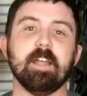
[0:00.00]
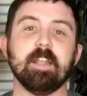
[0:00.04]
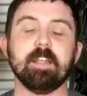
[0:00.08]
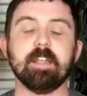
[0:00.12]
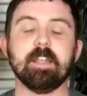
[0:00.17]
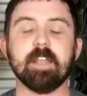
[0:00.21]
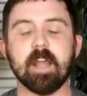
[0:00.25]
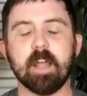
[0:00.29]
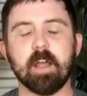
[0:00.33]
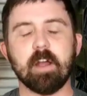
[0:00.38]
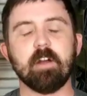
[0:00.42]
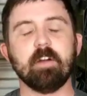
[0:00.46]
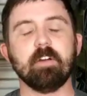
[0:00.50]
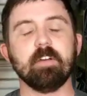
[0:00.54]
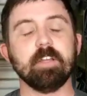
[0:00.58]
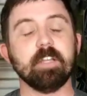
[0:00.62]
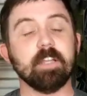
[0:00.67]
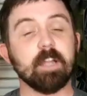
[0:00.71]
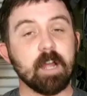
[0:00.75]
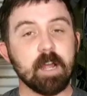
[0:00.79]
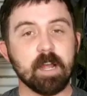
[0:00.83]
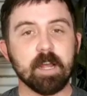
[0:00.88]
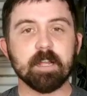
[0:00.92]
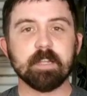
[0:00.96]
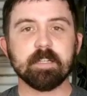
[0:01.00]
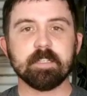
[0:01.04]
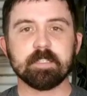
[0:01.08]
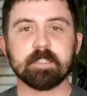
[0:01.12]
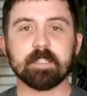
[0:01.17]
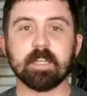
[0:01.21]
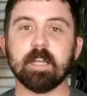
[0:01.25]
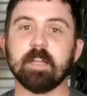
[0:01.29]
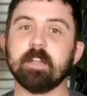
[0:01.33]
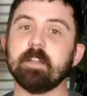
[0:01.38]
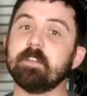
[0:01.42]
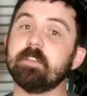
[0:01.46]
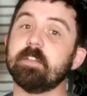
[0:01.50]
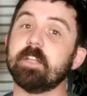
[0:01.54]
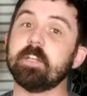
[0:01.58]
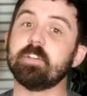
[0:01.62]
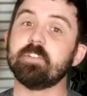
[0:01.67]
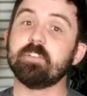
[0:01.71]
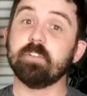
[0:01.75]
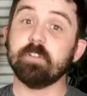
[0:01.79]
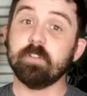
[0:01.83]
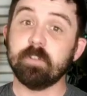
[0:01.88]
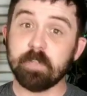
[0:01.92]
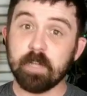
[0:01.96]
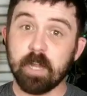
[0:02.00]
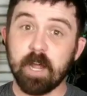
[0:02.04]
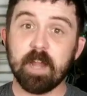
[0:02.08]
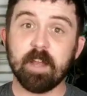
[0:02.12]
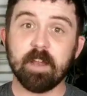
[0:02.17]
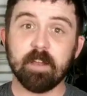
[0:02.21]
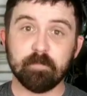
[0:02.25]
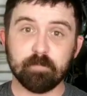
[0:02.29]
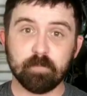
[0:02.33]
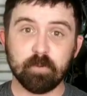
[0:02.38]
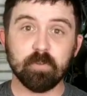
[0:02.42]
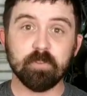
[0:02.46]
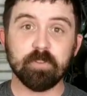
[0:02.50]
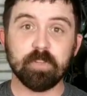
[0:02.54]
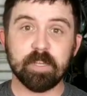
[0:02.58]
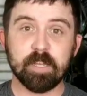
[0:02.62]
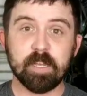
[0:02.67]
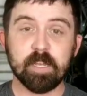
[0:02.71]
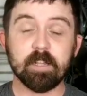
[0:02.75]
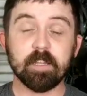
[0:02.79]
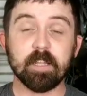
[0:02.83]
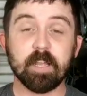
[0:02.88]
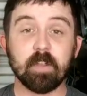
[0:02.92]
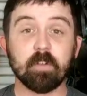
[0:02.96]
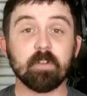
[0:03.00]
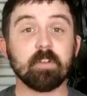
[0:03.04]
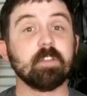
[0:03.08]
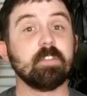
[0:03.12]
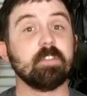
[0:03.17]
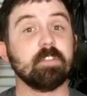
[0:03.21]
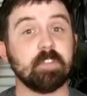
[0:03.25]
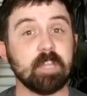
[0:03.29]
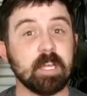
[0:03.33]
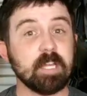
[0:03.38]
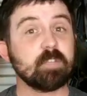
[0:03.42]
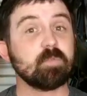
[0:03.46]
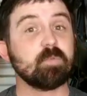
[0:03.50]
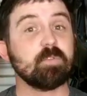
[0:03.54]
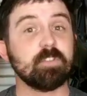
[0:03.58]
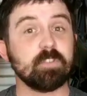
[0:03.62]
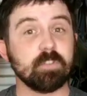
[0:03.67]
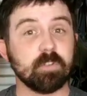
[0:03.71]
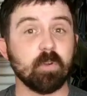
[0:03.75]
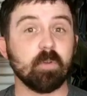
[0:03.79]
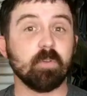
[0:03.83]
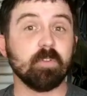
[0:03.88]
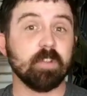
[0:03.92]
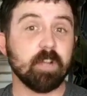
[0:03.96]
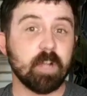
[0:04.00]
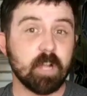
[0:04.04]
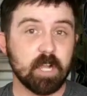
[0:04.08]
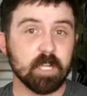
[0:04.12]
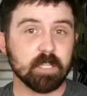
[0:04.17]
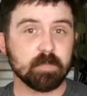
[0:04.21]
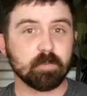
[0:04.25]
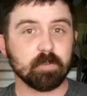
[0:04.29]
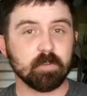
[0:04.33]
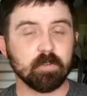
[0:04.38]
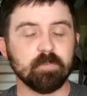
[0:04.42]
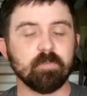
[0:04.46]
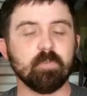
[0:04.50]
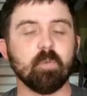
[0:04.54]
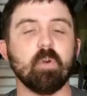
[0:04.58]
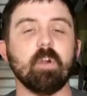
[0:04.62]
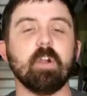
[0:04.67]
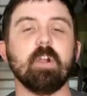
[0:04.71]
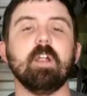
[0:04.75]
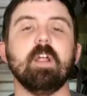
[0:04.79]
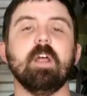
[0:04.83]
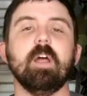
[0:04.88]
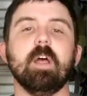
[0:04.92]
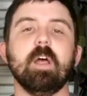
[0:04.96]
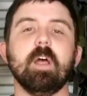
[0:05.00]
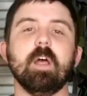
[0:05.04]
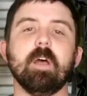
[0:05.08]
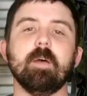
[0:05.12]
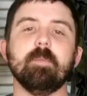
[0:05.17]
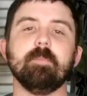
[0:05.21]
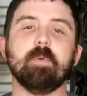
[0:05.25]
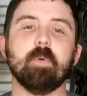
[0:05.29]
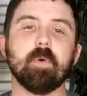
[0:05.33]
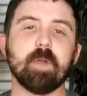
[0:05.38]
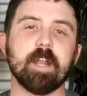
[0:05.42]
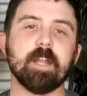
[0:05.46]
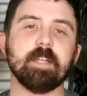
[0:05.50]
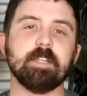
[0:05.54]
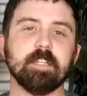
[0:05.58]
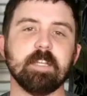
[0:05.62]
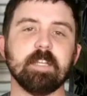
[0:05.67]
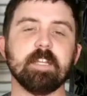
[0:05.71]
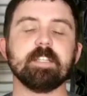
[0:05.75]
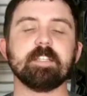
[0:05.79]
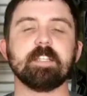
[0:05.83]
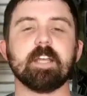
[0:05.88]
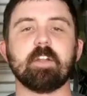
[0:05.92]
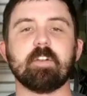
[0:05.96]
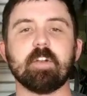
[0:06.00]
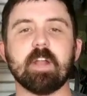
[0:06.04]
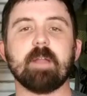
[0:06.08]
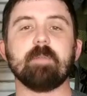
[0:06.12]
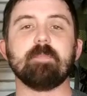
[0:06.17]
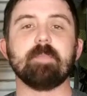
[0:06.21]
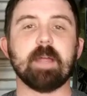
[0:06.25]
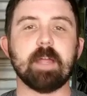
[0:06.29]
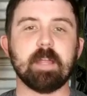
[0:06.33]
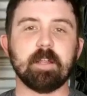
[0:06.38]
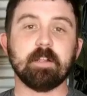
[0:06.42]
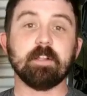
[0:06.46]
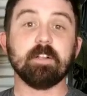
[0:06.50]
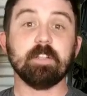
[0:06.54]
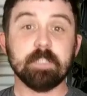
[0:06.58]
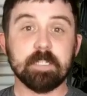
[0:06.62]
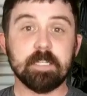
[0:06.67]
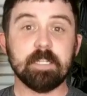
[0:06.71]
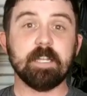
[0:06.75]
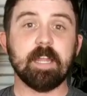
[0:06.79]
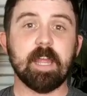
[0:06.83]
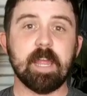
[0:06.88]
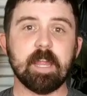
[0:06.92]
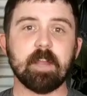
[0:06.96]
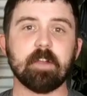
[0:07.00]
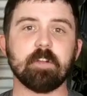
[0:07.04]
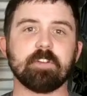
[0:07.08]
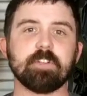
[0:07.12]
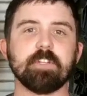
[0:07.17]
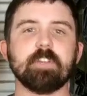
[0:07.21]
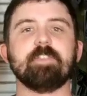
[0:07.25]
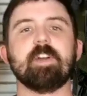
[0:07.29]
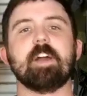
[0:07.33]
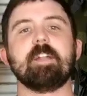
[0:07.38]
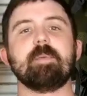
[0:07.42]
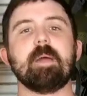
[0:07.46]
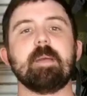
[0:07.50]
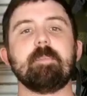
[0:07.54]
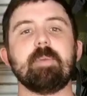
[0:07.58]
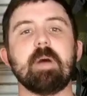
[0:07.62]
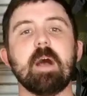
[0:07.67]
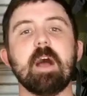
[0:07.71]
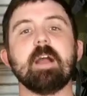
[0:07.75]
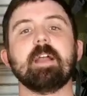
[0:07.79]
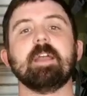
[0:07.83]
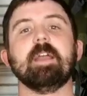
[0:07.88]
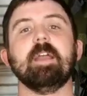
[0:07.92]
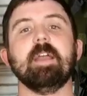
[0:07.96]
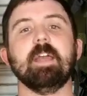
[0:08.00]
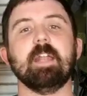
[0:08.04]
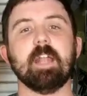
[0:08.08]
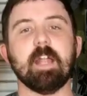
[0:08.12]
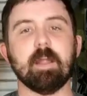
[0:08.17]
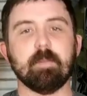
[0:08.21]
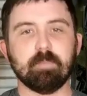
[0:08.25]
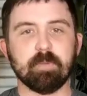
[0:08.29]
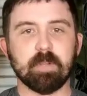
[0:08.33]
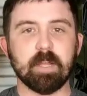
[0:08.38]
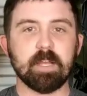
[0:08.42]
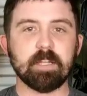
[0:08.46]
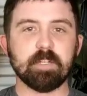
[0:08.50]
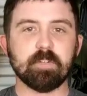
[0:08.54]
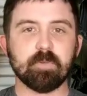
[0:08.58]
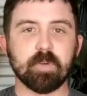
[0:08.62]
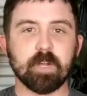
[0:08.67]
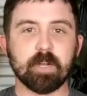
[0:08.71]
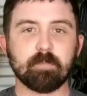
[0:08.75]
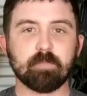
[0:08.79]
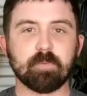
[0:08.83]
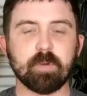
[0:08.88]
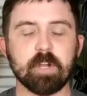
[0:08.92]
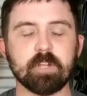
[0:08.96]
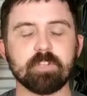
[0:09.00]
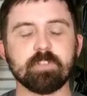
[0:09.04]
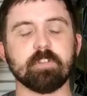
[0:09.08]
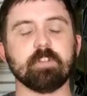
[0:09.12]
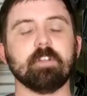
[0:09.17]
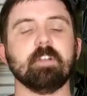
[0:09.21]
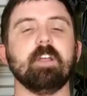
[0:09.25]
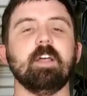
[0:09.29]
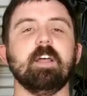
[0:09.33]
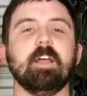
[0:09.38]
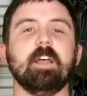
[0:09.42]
Now, in hindsight, they should not have pulled the nail out. That's what you go to the hospital for. But what I did is I grabbed my clean handkerchief out of my pocket and I applied direct pressure.